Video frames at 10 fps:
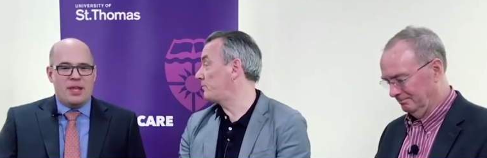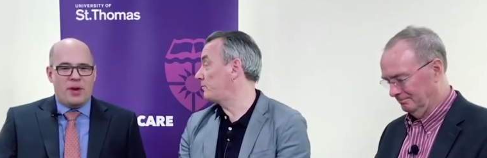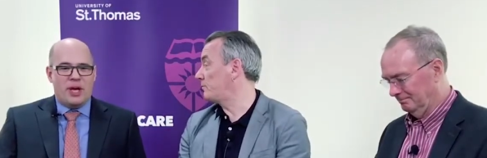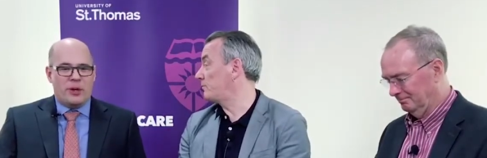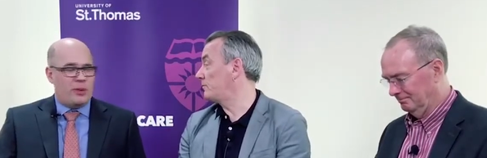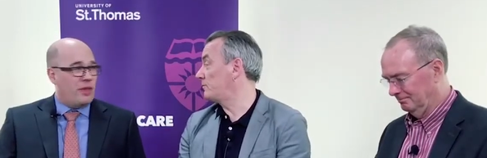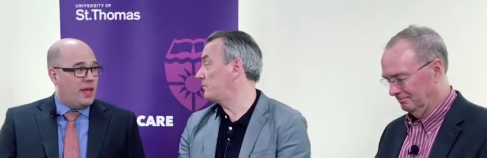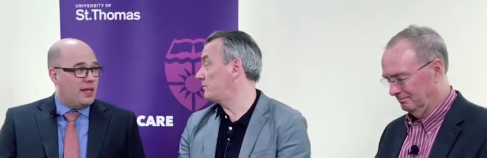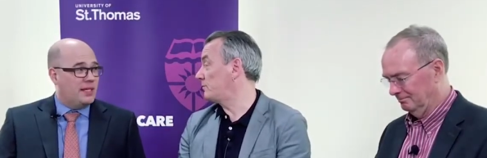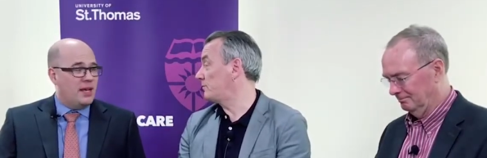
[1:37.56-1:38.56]
Speaker 1: you know, I agree with
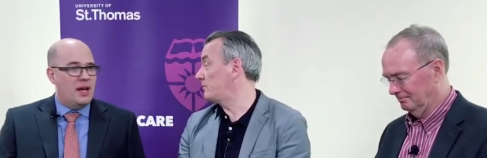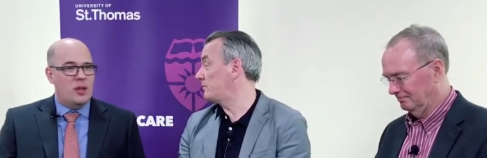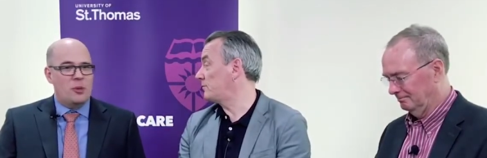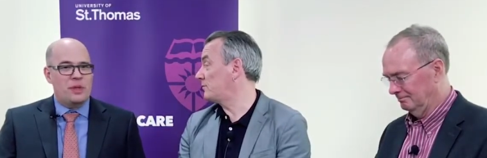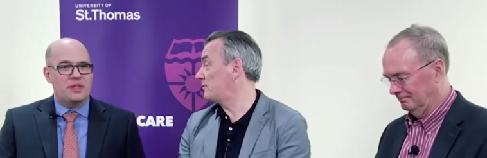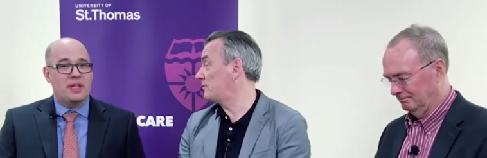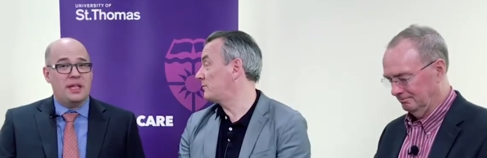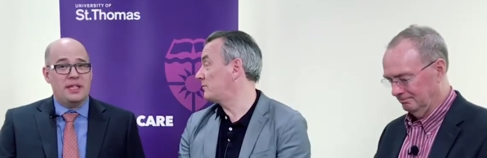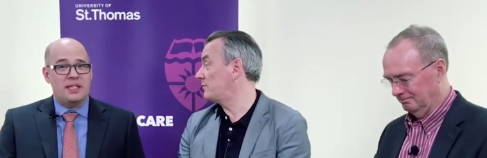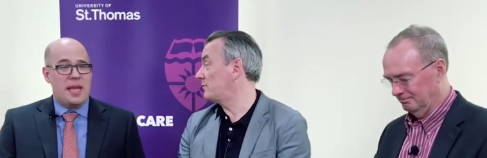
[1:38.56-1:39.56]
that. Uh, there were these
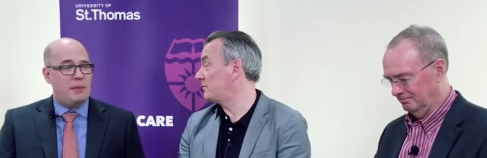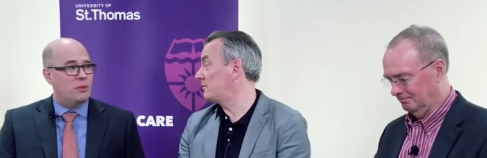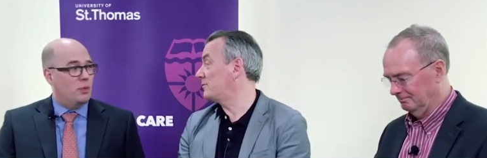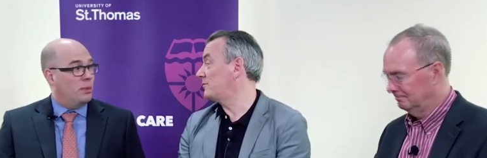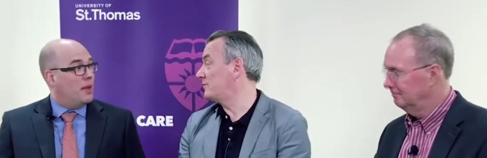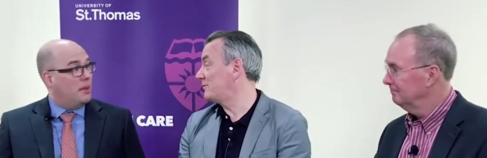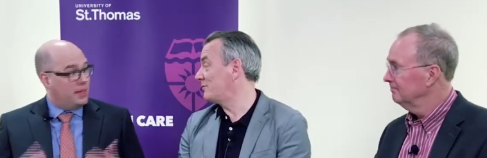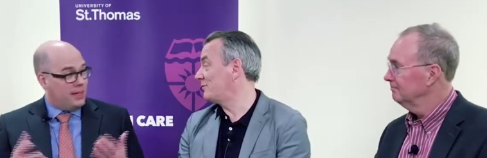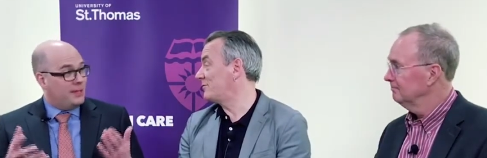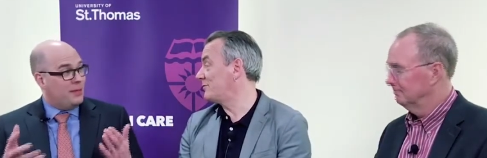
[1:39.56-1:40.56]
leaked tapes for the
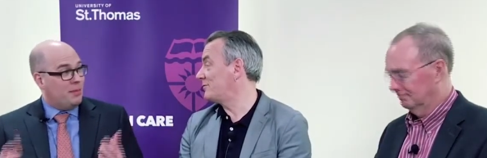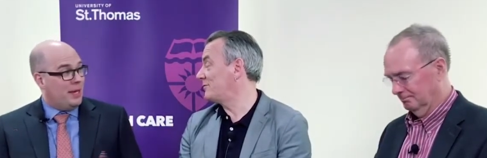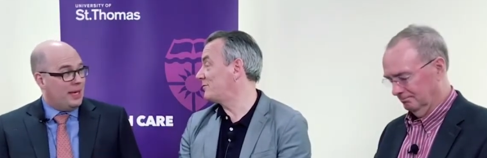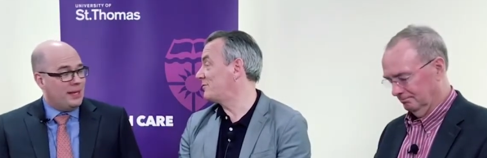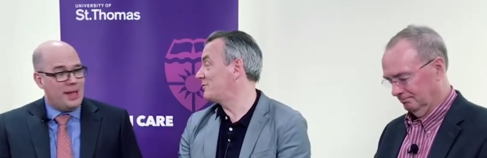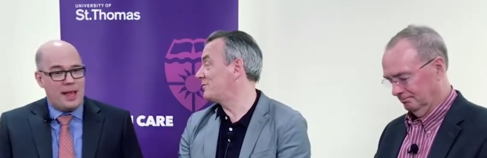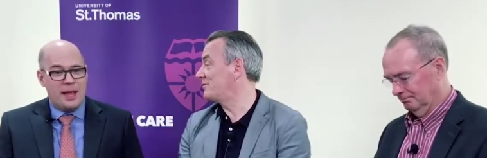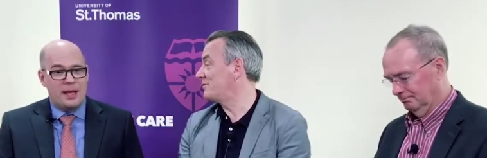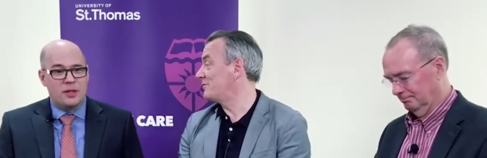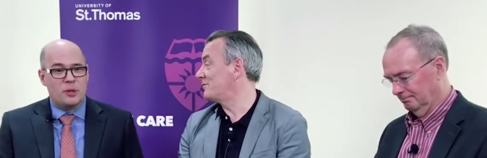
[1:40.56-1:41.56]
Republican meeting,
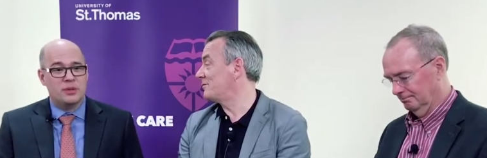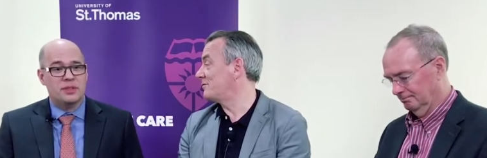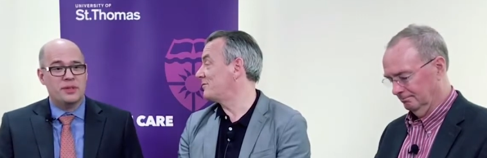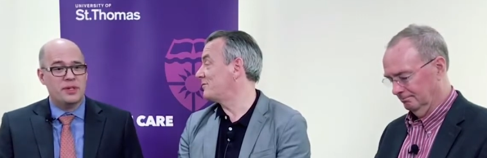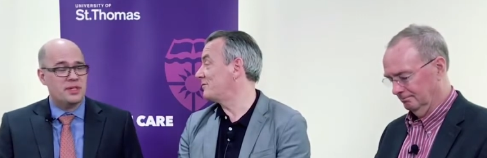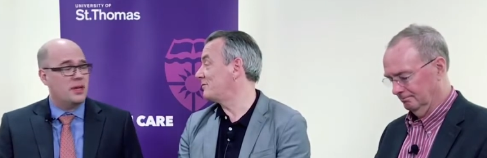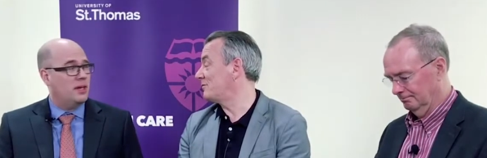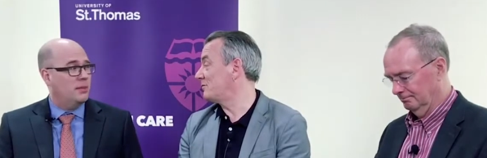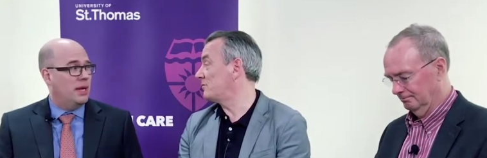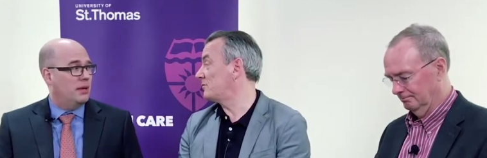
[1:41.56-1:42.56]
and there was serious
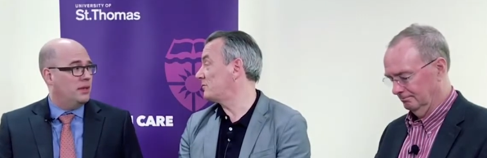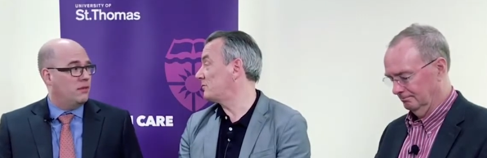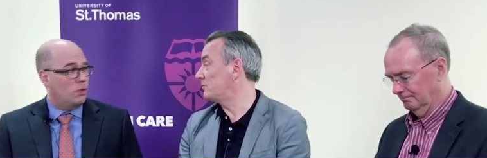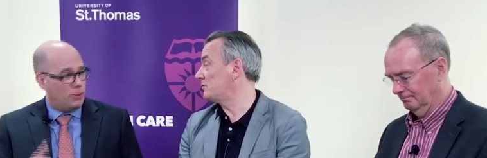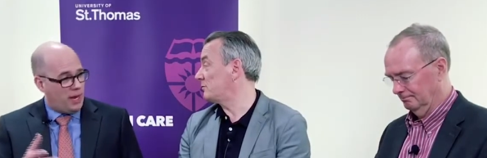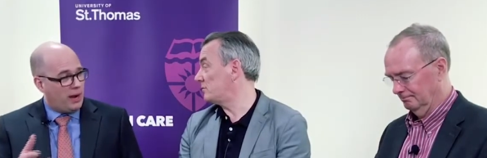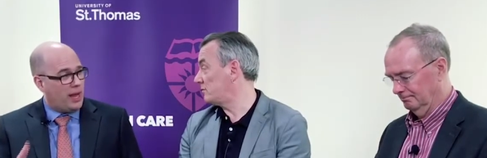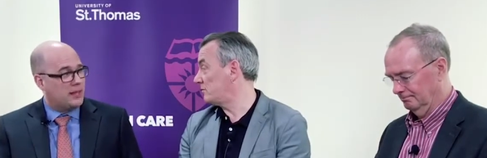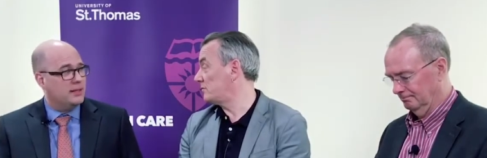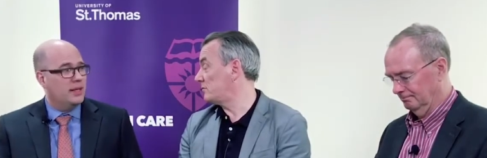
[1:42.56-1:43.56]
talk about the Affordable Care
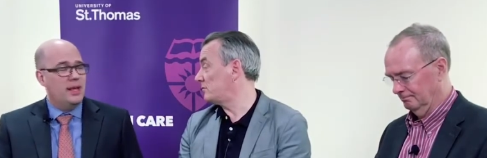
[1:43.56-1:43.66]
Act.